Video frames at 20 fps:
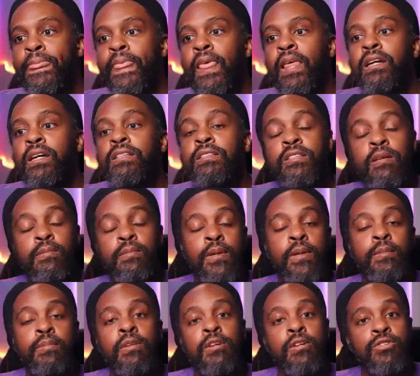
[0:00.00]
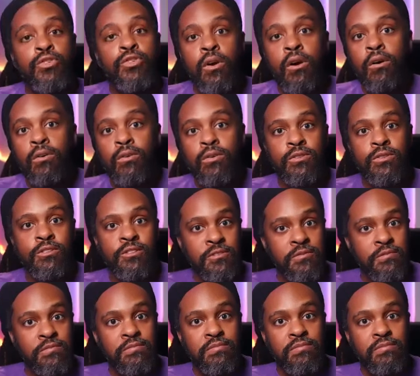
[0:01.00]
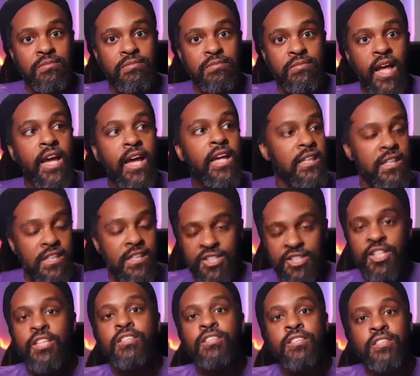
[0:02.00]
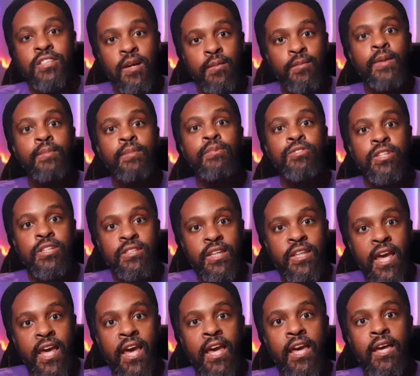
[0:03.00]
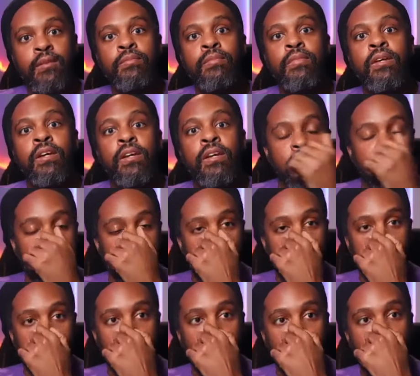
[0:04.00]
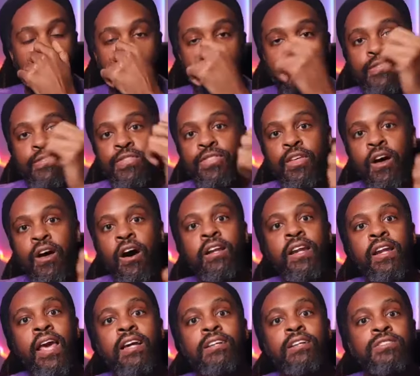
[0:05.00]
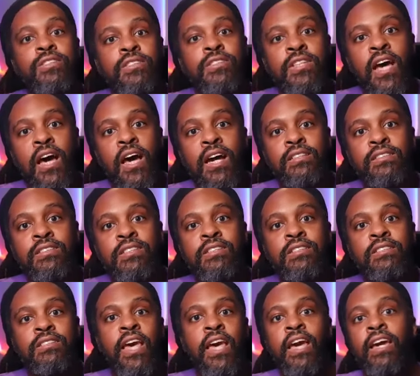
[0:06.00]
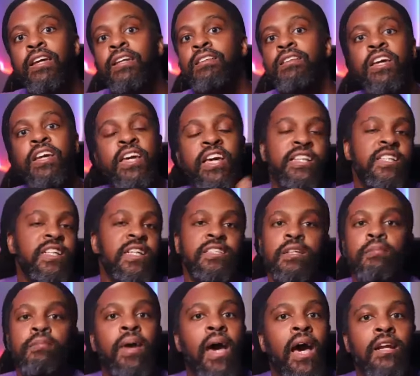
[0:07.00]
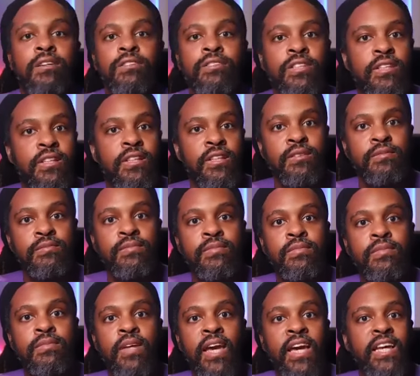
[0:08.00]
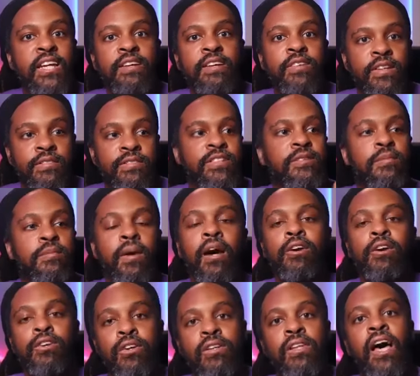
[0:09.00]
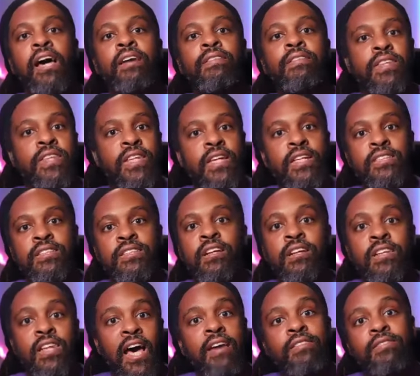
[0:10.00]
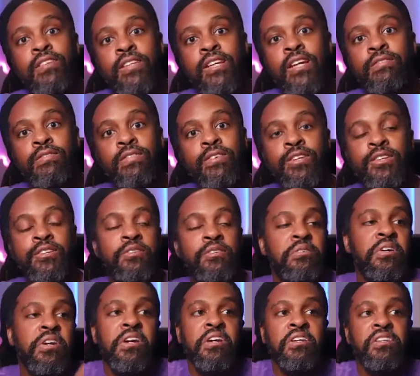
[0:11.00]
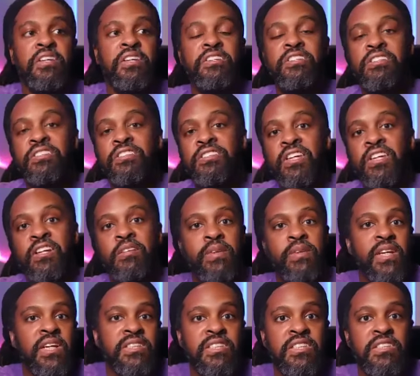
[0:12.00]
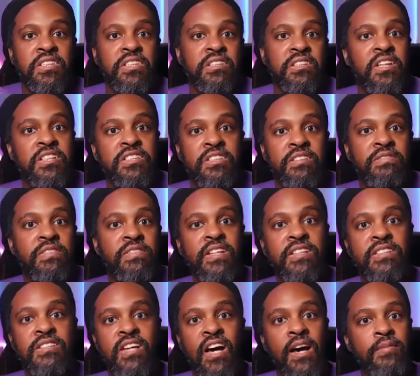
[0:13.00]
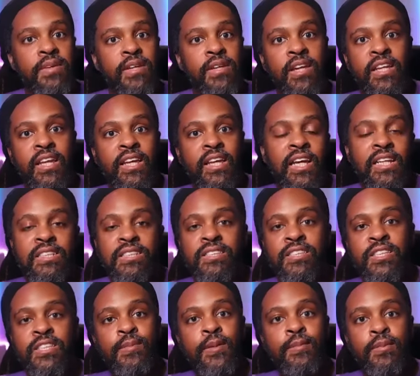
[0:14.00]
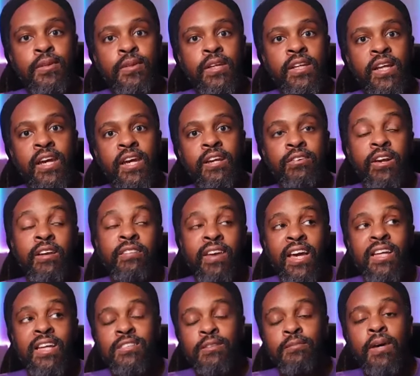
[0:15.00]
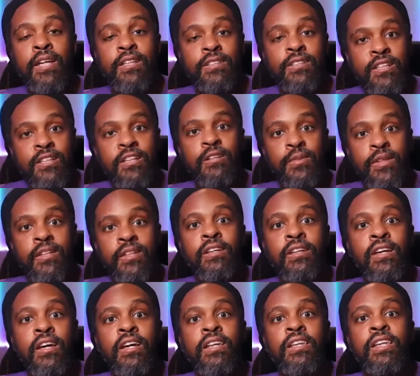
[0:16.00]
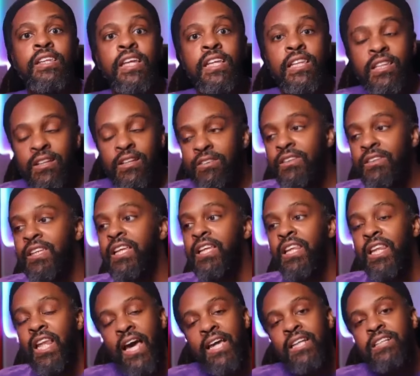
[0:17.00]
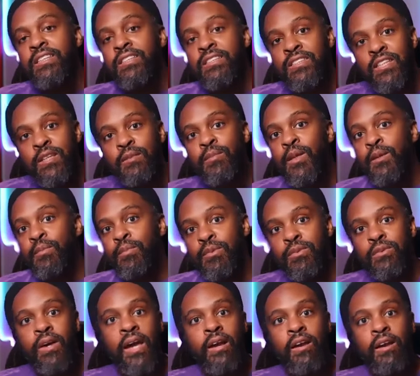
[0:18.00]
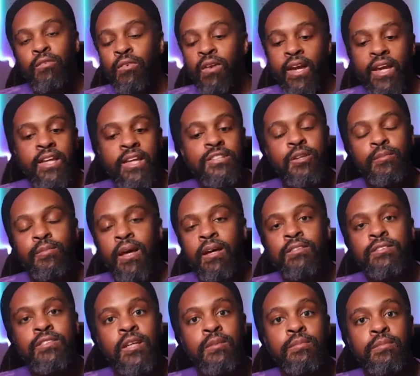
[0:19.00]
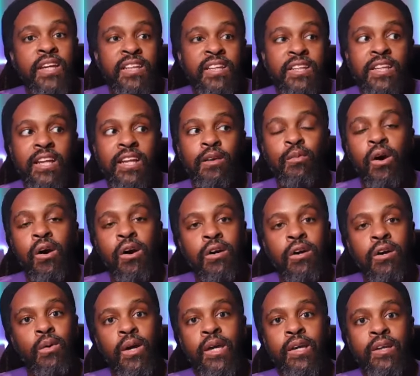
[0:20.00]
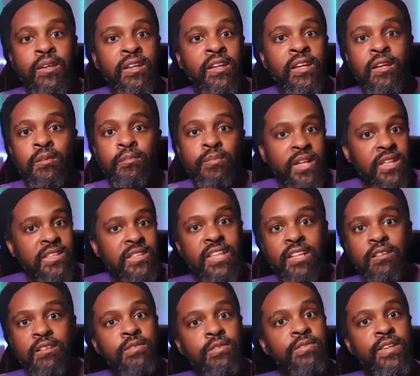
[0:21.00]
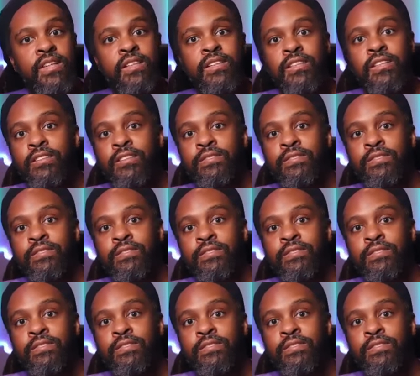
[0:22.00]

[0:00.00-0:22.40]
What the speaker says: Some people are trolls, like legit. Some people just came to have thought exercises and it doesn't matter to them. And even if it's about your life and things that are life and death for you, they're just there because it's a fun topic and they like to see people get angry. I've had somebody tell me that they literally like to see people rage about something and then they walk away because they don't feel it.